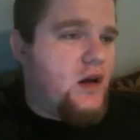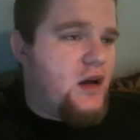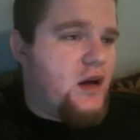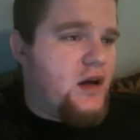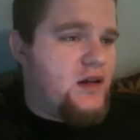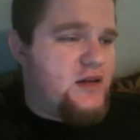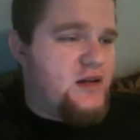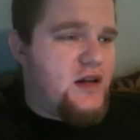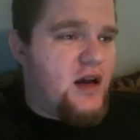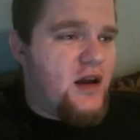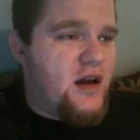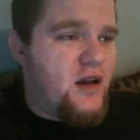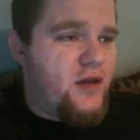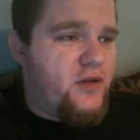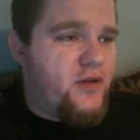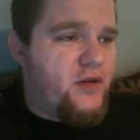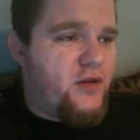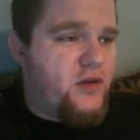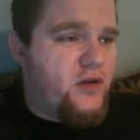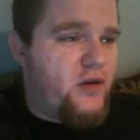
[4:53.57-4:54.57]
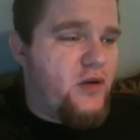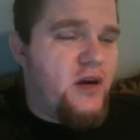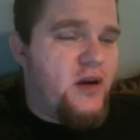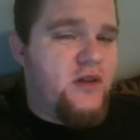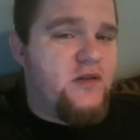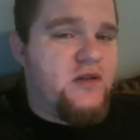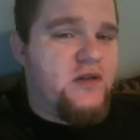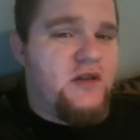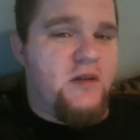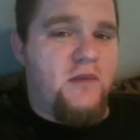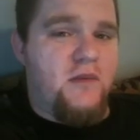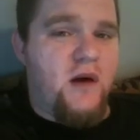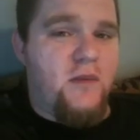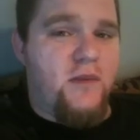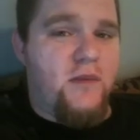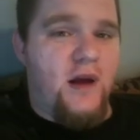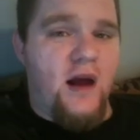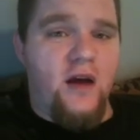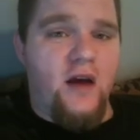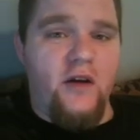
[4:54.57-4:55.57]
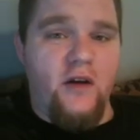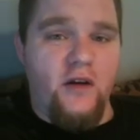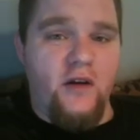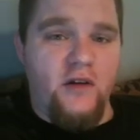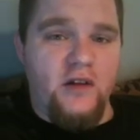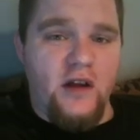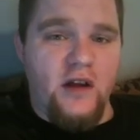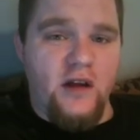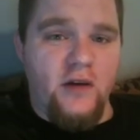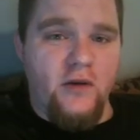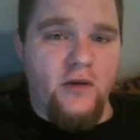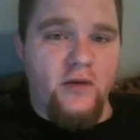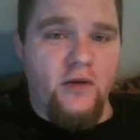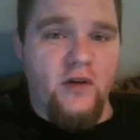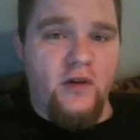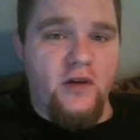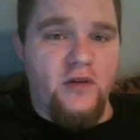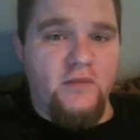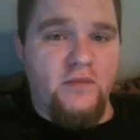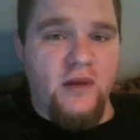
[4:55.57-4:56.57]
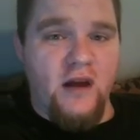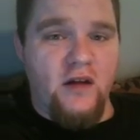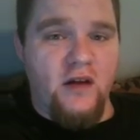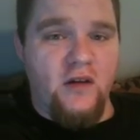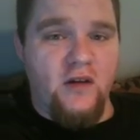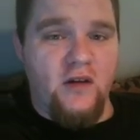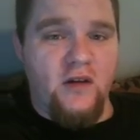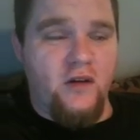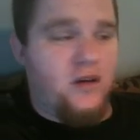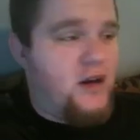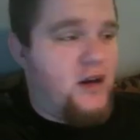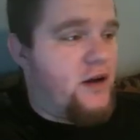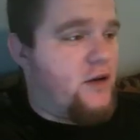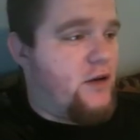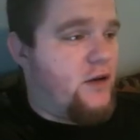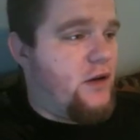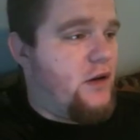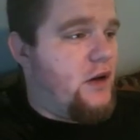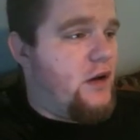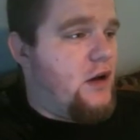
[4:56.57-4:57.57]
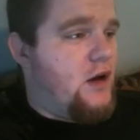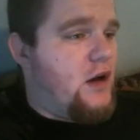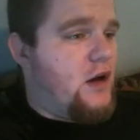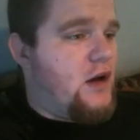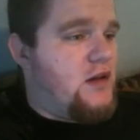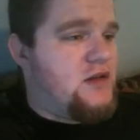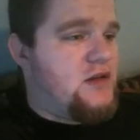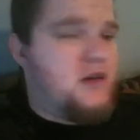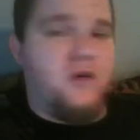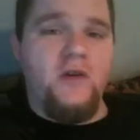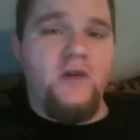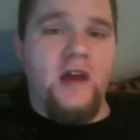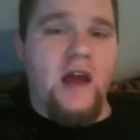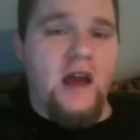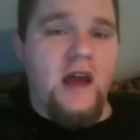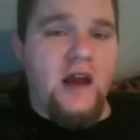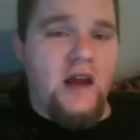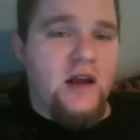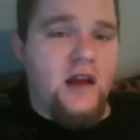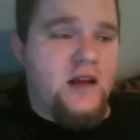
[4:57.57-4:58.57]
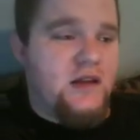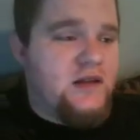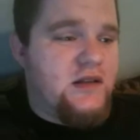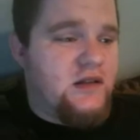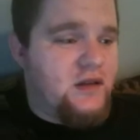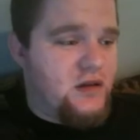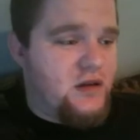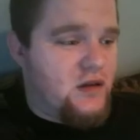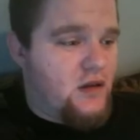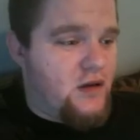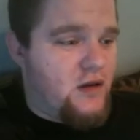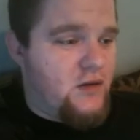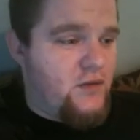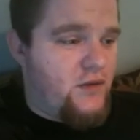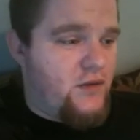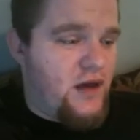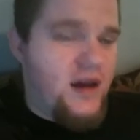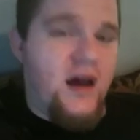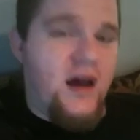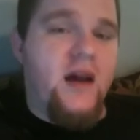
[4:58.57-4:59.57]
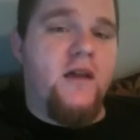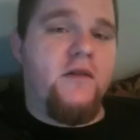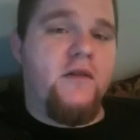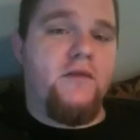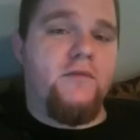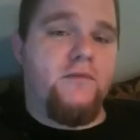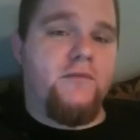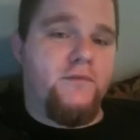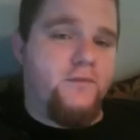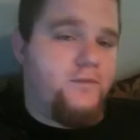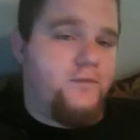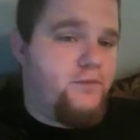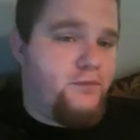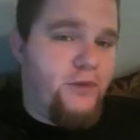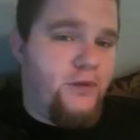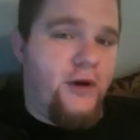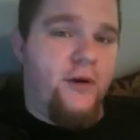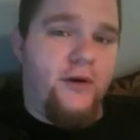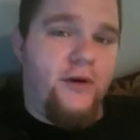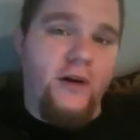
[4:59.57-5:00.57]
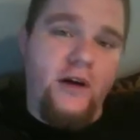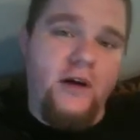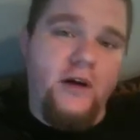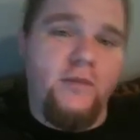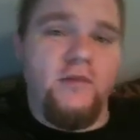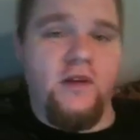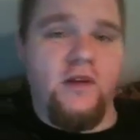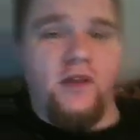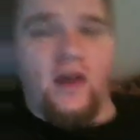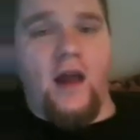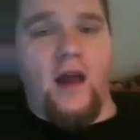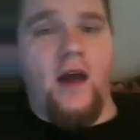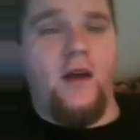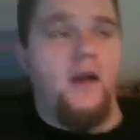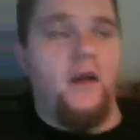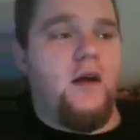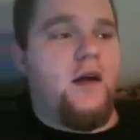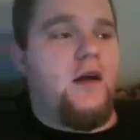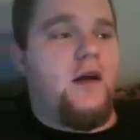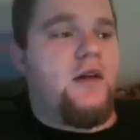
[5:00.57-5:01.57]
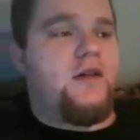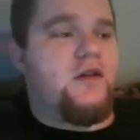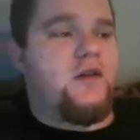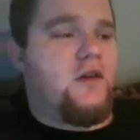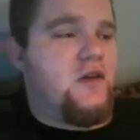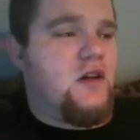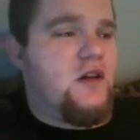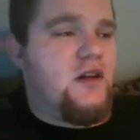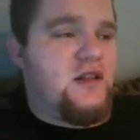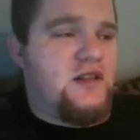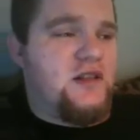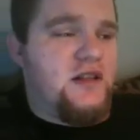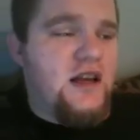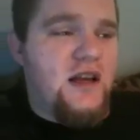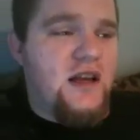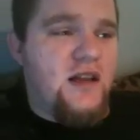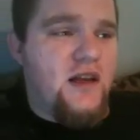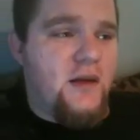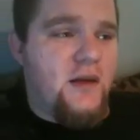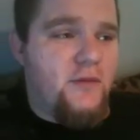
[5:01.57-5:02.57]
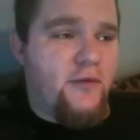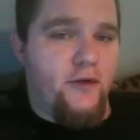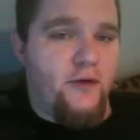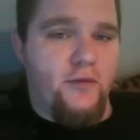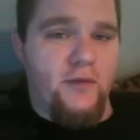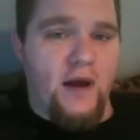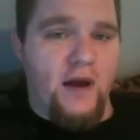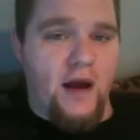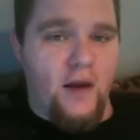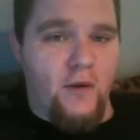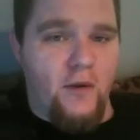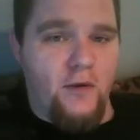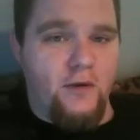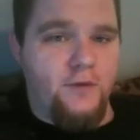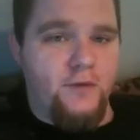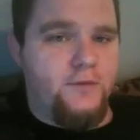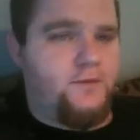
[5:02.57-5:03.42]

It's not a 200-some-odd-pound Undertaker, 300-pound Undertaker. It's no Kane. It's, you know, they gotta build it up to that so you can see that brute power.